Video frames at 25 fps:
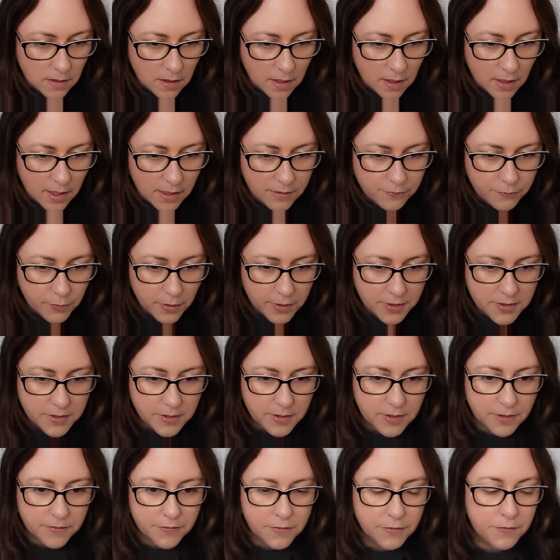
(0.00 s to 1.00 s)
I've worked
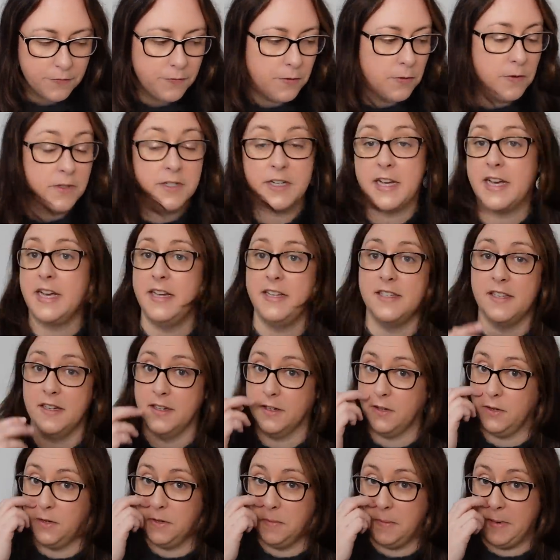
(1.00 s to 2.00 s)
on it for 4 days and
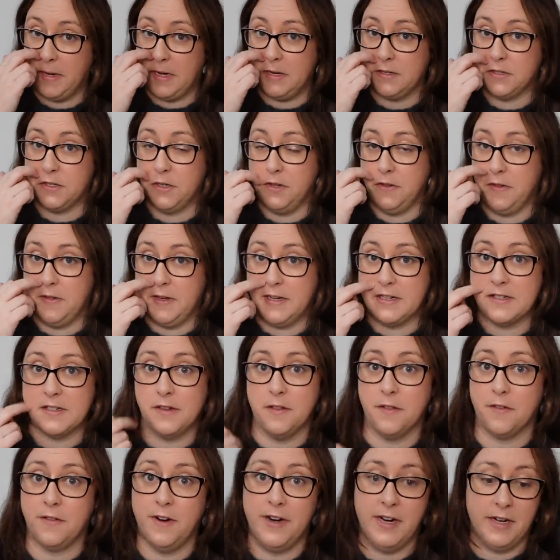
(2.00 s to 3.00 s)
I got about
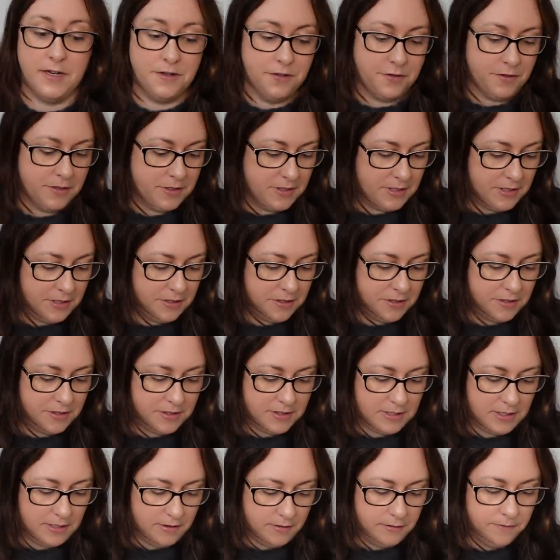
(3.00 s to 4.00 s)
2,300
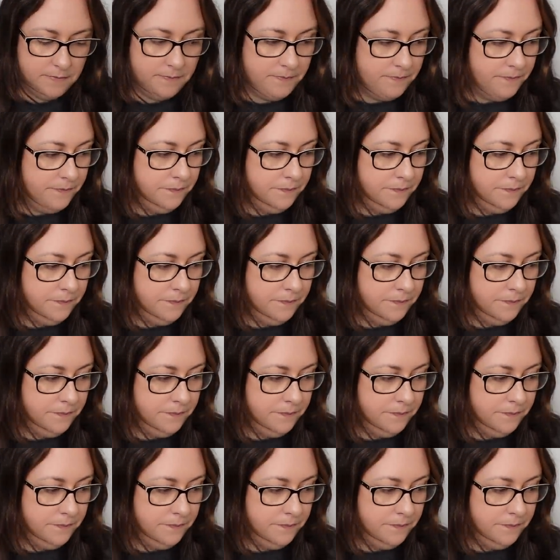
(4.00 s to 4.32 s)
stitches in.